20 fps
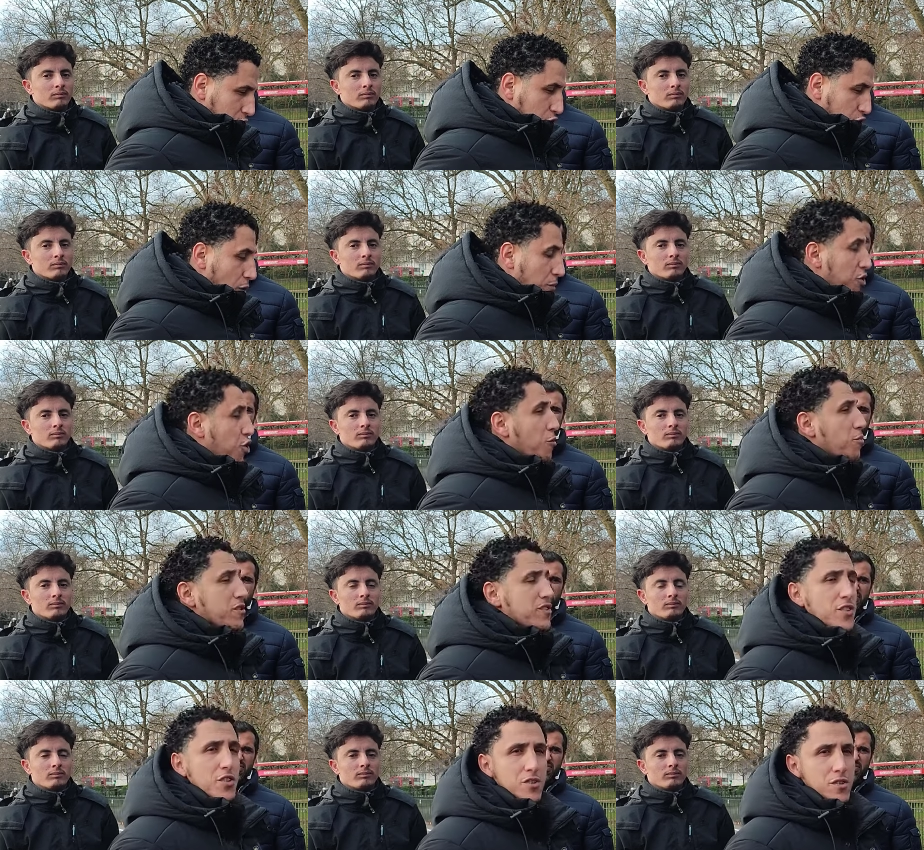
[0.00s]
Speaker 1: Tommy
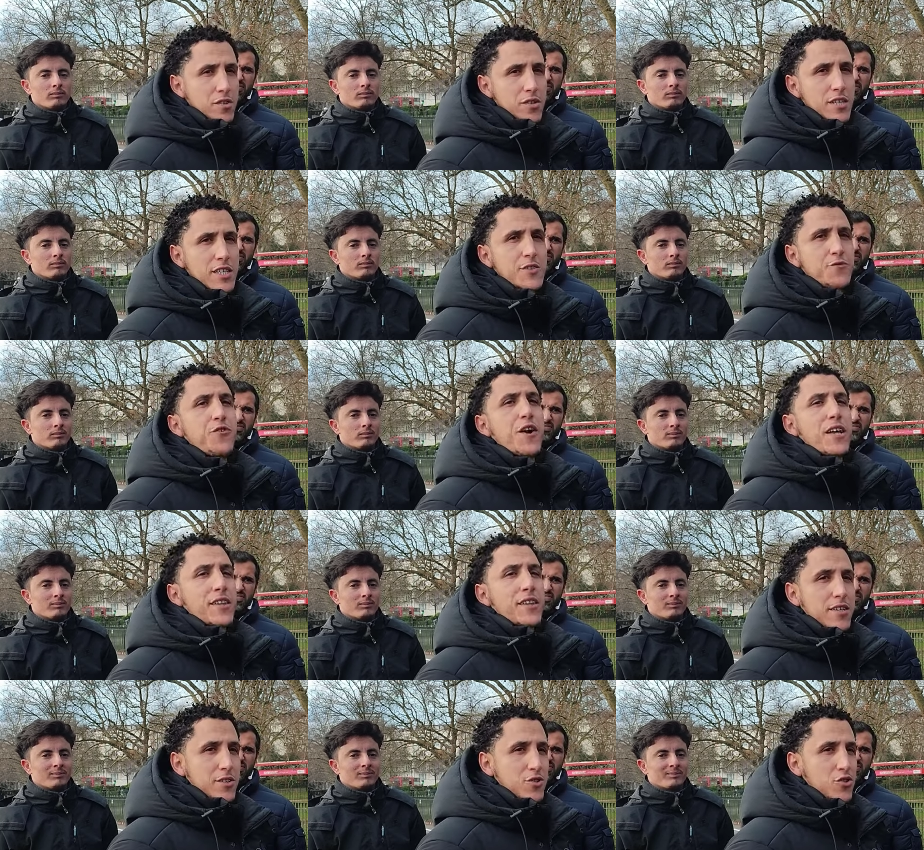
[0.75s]
Robinson, his
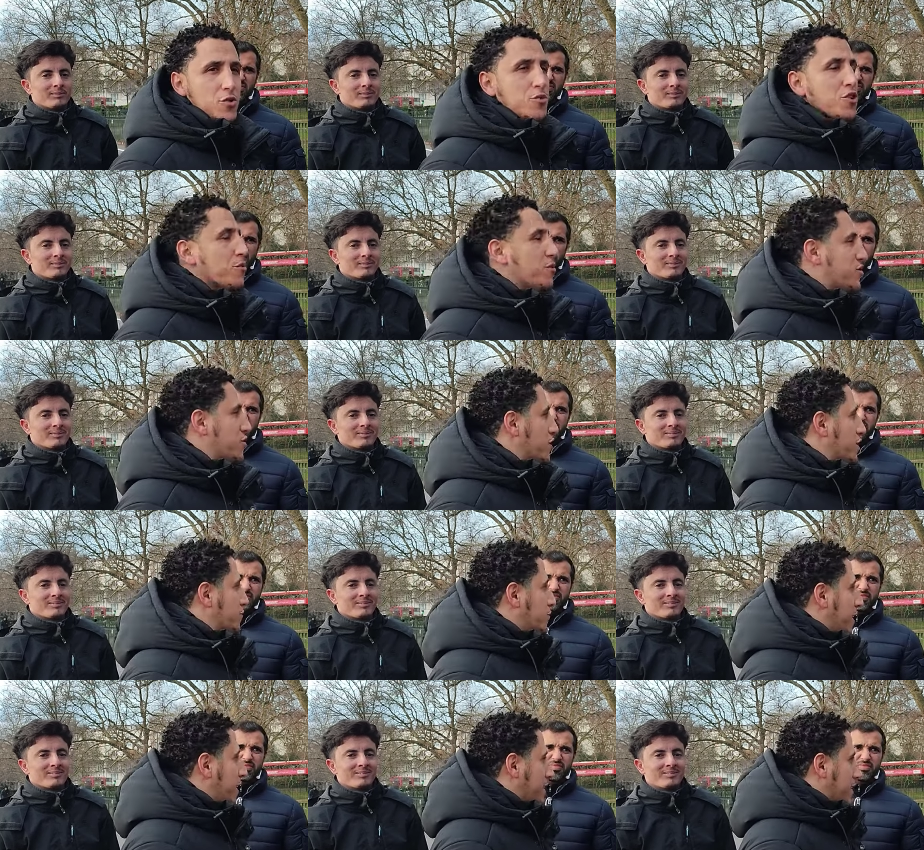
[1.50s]
friend. Tommy Robinson, his
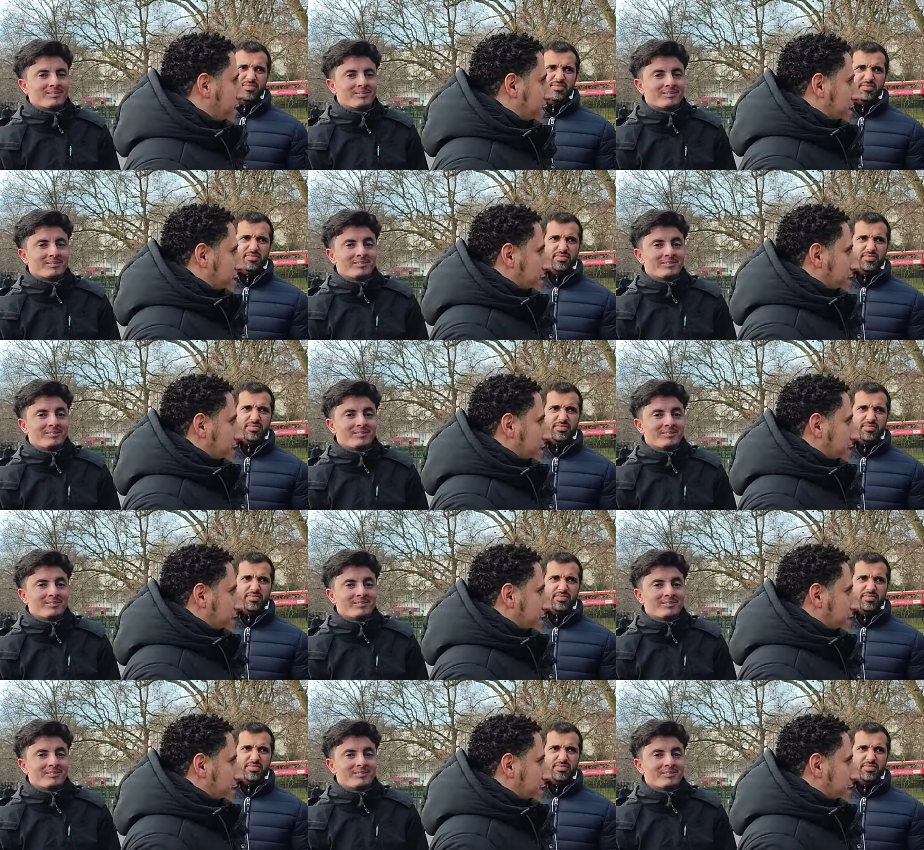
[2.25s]
friend.